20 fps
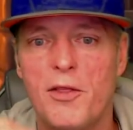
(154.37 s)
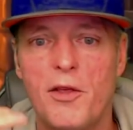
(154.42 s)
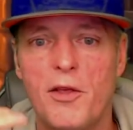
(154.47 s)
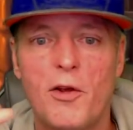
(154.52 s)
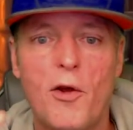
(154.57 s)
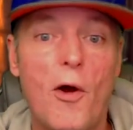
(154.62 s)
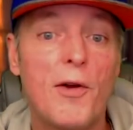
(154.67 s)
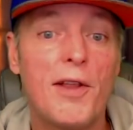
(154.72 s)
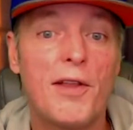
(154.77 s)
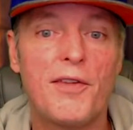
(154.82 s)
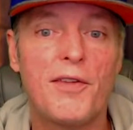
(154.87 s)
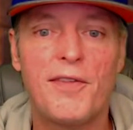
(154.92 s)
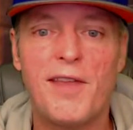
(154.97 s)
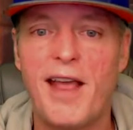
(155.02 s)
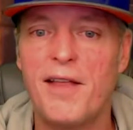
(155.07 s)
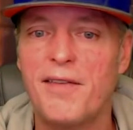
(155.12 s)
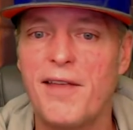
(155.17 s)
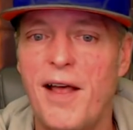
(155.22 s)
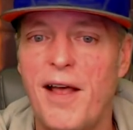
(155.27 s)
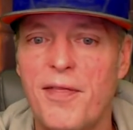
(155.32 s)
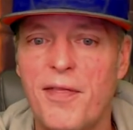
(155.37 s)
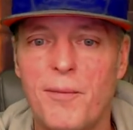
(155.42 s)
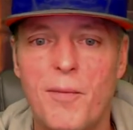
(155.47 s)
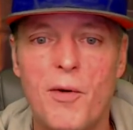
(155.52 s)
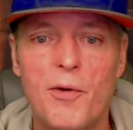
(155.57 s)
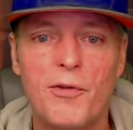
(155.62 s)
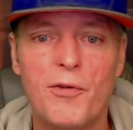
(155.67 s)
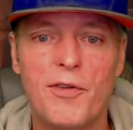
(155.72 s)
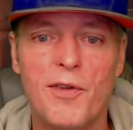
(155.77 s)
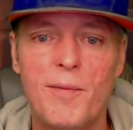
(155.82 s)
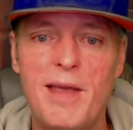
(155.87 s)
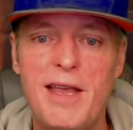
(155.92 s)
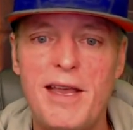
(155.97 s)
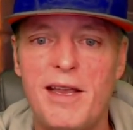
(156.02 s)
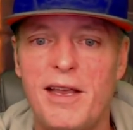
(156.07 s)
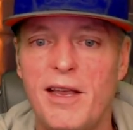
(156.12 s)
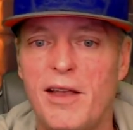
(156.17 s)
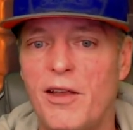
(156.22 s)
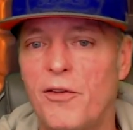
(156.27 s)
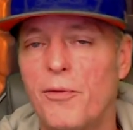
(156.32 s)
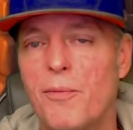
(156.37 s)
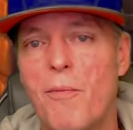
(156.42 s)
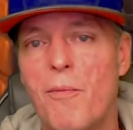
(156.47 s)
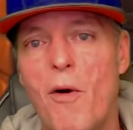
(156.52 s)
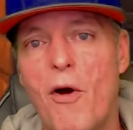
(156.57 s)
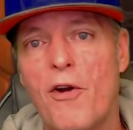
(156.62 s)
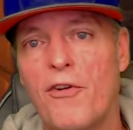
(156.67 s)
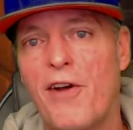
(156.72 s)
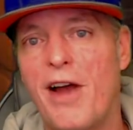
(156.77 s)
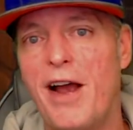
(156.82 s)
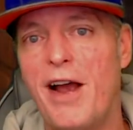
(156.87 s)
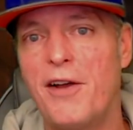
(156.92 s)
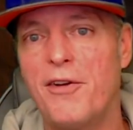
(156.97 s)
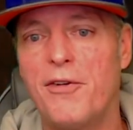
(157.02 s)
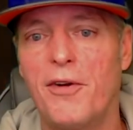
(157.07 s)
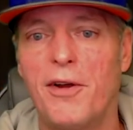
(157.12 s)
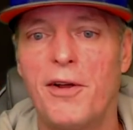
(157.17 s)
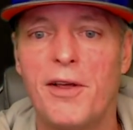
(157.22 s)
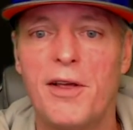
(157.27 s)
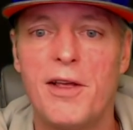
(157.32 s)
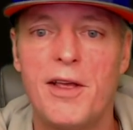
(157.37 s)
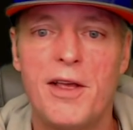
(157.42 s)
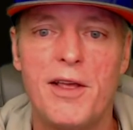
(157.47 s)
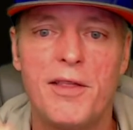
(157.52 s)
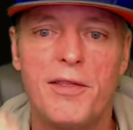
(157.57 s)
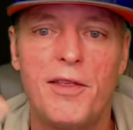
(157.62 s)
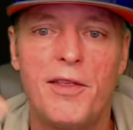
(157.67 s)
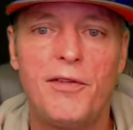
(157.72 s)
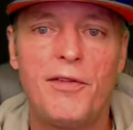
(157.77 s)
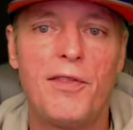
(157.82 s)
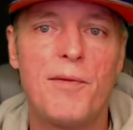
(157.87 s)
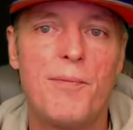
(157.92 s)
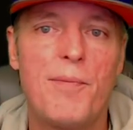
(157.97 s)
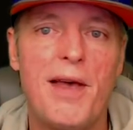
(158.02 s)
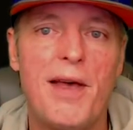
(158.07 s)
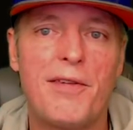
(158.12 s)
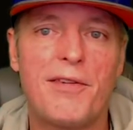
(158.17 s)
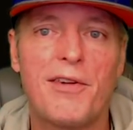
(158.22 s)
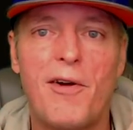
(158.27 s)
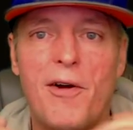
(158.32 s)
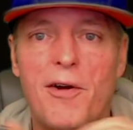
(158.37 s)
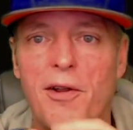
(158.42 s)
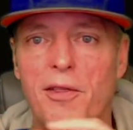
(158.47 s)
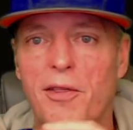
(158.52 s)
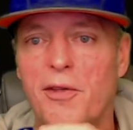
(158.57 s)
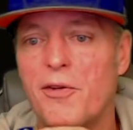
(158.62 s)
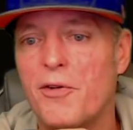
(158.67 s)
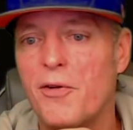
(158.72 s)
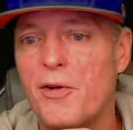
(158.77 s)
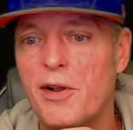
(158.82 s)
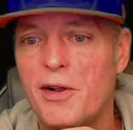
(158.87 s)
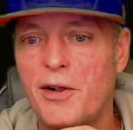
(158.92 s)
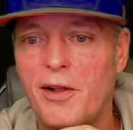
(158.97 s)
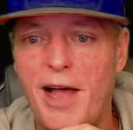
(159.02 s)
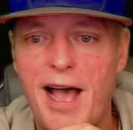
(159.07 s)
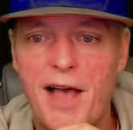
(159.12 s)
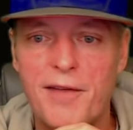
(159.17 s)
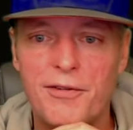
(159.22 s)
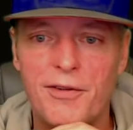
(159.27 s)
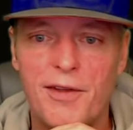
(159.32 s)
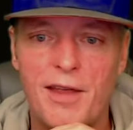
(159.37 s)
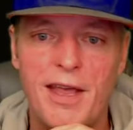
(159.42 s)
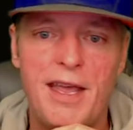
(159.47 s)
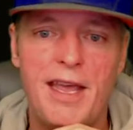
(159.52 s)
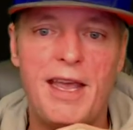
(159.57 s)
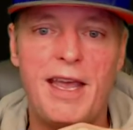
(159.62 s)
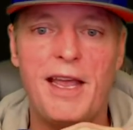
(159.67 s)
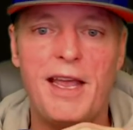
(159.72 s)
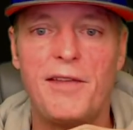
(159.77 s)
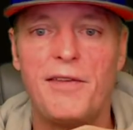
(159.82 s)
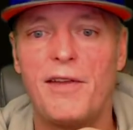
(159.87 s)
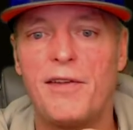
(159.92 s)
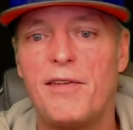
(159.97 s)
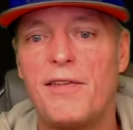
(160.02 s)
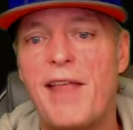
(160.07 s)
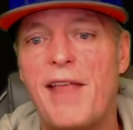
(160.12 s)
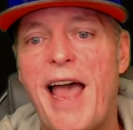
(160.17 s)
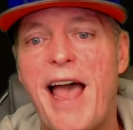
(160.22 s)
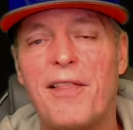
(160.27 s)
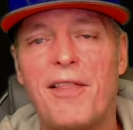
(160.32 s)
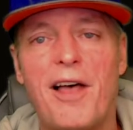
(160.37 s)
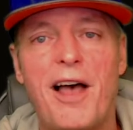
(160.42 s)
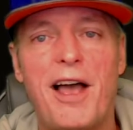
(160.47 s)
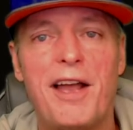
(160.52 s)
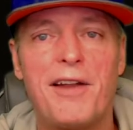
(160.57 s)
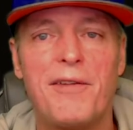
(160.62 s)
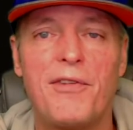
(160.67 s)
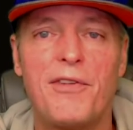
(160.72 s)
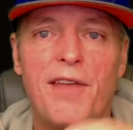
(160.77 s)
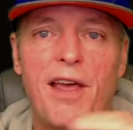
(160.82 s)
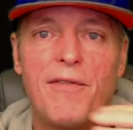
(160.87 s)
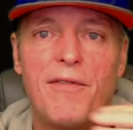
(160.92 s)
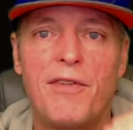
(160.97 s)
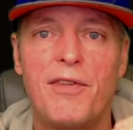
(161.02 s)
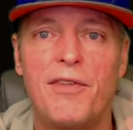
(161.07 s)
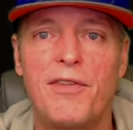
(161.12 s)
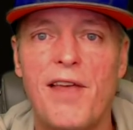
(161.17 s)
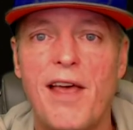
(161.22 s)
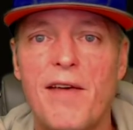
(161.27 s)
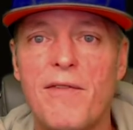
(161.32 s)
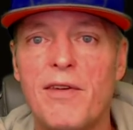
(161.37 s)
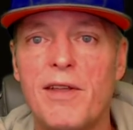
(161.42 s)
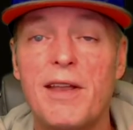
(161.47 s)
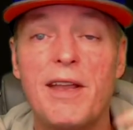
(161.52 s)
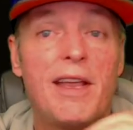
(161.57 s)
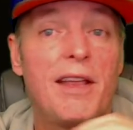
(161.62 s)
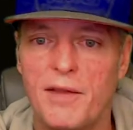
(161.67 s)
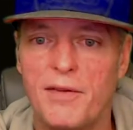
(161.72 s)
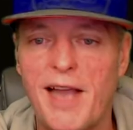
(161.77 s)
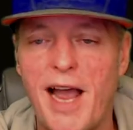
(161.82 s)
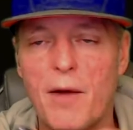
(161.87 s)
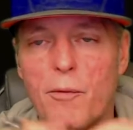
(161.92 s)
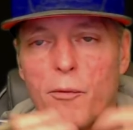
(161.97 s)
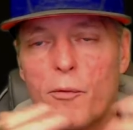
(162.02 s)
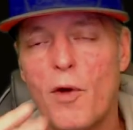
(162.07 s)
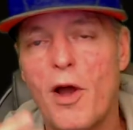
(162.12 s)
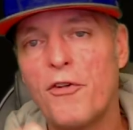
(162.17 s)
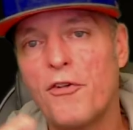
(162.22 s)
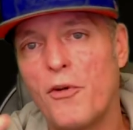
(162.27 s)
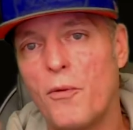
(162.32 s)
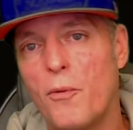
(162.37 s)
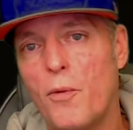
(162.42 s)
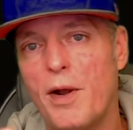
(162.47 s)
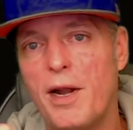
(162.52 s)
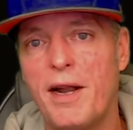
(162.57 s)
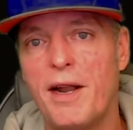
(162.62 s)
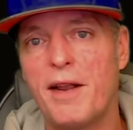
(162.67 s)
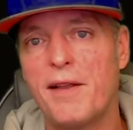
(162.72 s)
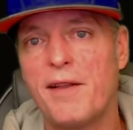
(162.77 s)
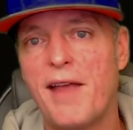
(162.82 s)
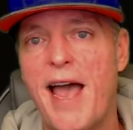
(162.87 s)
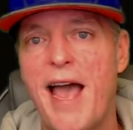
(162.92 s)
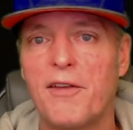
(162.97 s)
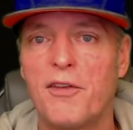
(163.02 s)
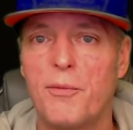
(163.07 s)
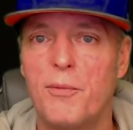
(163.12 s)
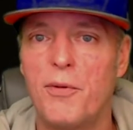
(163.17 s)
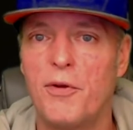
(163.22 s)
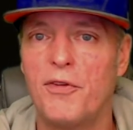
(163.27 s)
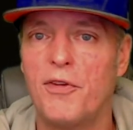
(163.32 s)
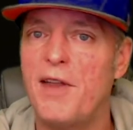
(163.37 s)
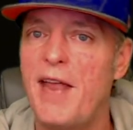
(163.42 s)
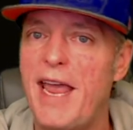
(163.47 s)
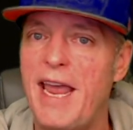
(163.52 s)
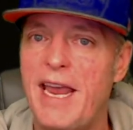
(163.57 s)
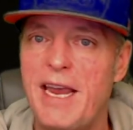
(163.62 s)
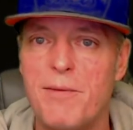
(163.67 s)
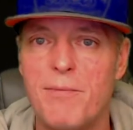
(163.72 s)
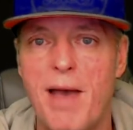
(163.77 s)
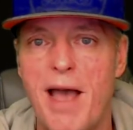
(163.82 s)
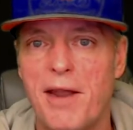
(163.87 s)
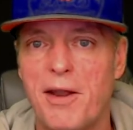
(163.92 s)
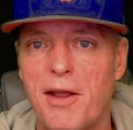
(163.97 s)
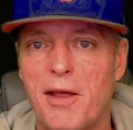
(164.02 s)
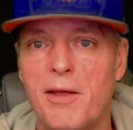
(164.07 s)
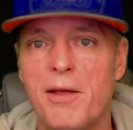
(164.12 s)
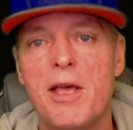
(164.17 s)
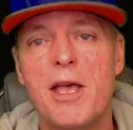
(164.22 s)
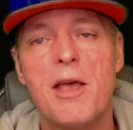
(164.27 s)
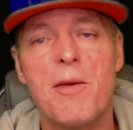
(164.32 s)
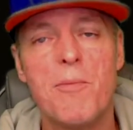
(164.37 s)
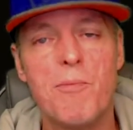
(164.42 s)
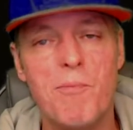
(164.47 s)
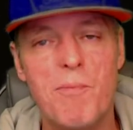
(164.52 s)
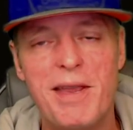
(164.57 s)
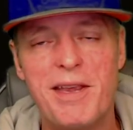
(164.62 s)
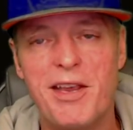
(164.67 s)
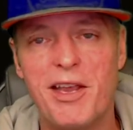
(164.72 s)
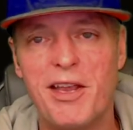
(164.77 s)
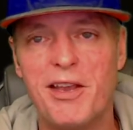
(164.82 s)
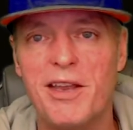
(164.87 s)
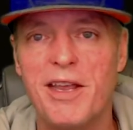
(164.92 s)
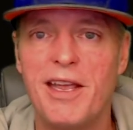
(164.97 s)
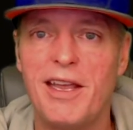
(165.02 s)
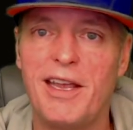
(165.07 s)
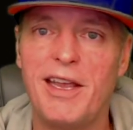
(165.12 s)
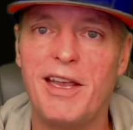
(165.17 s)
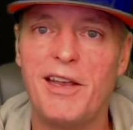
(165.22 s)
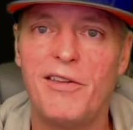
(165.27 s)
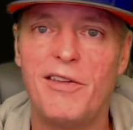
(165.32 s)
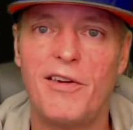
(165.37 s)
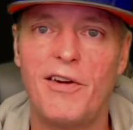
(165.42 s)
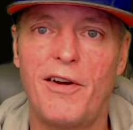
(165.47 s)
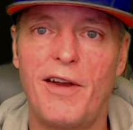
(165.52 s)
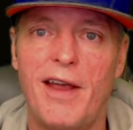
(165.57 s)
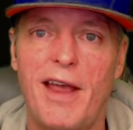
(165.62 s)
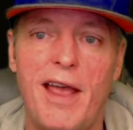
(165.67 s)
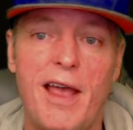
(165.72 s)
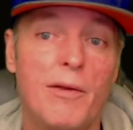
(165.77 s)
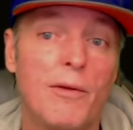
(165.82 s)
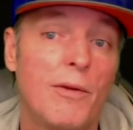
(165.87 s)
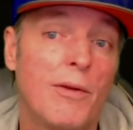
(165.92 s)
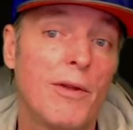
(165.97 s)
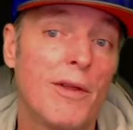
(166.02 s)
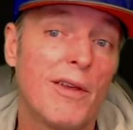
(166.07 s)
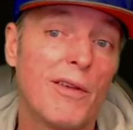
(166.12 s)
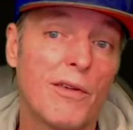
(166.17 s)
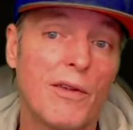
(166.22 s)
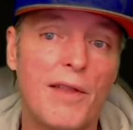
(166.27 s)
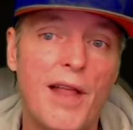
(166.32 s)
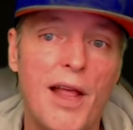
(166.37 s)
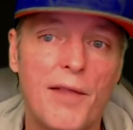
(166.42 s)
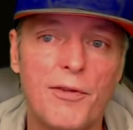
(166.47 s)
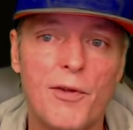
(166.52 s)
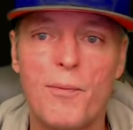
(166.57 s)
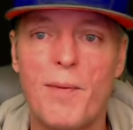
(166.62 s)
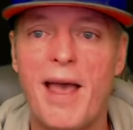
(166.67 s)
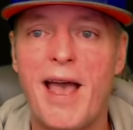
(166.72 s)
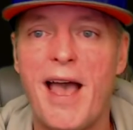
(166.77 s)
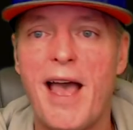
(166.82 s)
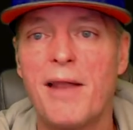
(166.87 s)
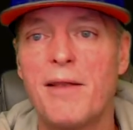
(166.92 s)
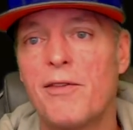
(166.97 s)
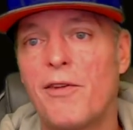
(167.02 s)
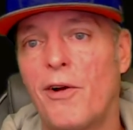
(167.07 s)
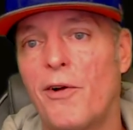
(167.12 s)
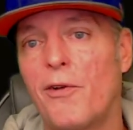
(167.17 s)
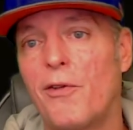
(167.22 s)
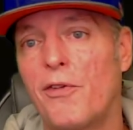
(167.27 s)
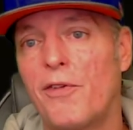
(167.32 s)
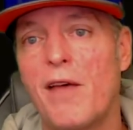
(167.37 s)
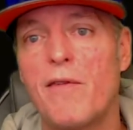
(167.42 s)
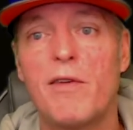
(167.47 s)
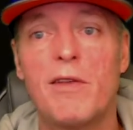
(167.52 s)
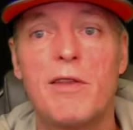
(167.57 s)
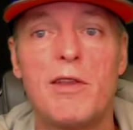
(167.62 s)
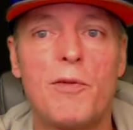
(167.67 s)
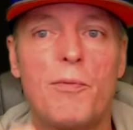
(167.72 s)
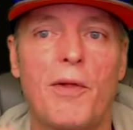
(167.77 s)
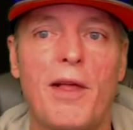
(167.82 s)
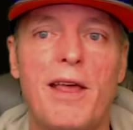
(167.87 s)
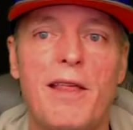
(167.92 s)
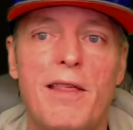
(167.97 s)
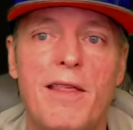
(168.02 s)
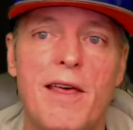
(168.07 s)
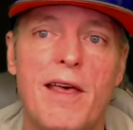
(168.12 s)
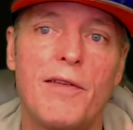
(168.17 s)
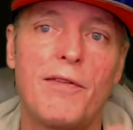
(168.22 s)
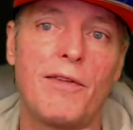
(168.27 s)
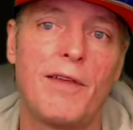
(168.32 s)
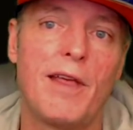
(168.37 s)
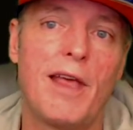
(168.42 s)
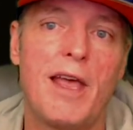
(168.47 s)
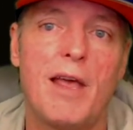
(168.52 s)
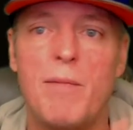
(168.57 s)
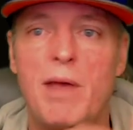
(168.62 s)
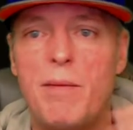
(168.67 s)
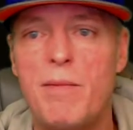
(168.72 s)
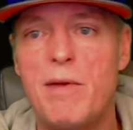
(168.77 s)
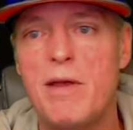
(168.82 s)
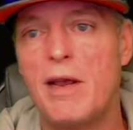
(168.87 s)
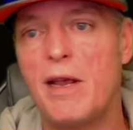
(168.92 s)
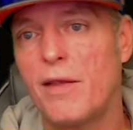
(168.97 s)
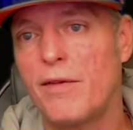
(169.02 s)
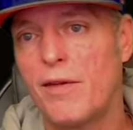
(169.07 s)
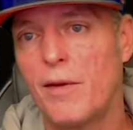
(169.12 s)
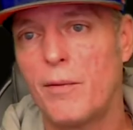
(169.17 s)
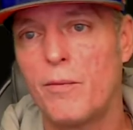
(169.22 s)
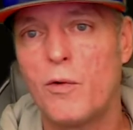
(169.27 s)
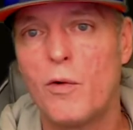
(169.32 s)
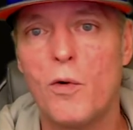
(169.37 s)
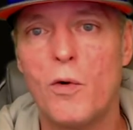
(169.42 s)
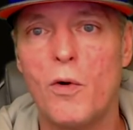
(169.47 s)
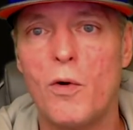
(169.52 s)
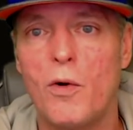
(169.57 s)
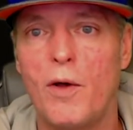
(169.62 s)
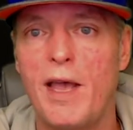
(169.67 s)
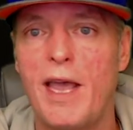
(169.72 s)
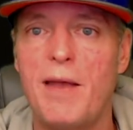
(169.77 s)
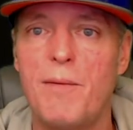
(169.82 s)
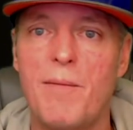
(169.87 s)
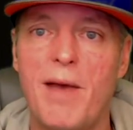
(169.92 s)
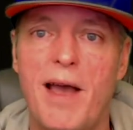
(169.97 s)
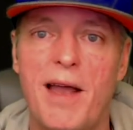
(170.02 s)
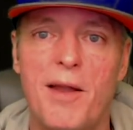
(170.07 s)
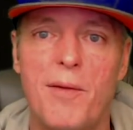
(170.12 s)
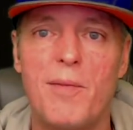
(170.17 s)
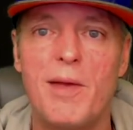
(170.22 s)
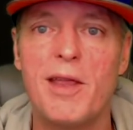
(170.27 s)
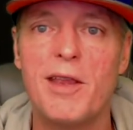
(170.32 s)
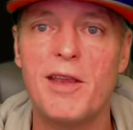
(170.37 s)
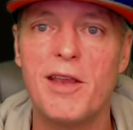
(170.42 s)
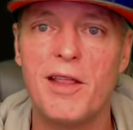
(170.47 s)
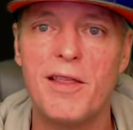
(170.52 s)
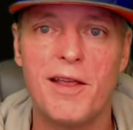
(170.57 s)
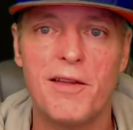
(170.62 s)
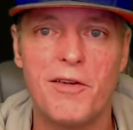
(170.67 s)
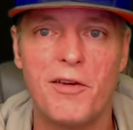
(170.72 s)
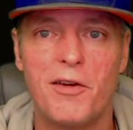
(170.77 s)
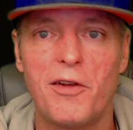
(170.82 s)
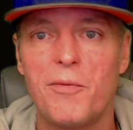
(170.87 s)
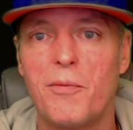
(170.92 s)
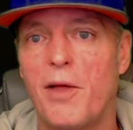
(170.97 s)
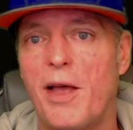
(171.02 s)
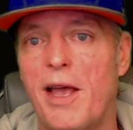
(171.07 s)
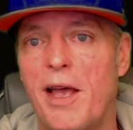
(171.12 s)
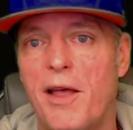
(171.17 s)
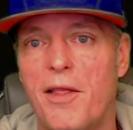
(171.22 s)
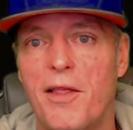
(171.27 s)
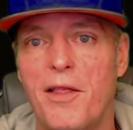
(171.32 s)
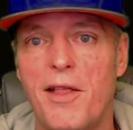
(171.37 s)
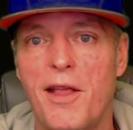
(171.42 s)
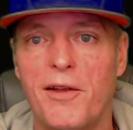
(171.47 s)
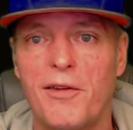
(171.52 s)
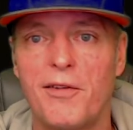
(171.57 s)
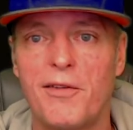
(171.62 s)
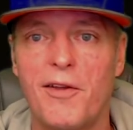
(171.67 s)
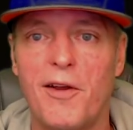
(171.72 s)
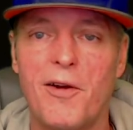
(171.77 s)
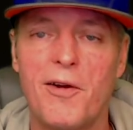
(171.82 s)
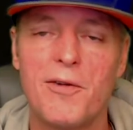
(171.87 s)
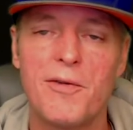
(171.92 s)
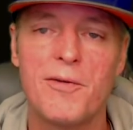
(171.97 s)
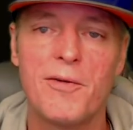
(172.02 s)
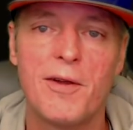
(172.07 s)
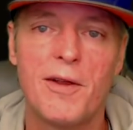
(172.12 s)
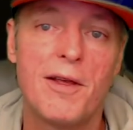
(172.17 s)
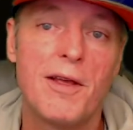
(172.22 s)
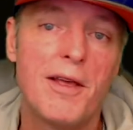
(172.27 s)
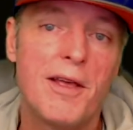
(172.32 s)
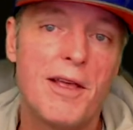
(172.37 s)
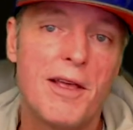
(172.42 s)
The card that stands out the most to me is Marsh Hydra. This is the best card of the Druid class. It's a stat line of 7/7. It's got rush, and when it attacks, it puts an 8 mana minion into your hand. So not so bad. Turn 7, you play this. Maybe you get some cool 8 mana minion that you can play on the next turn.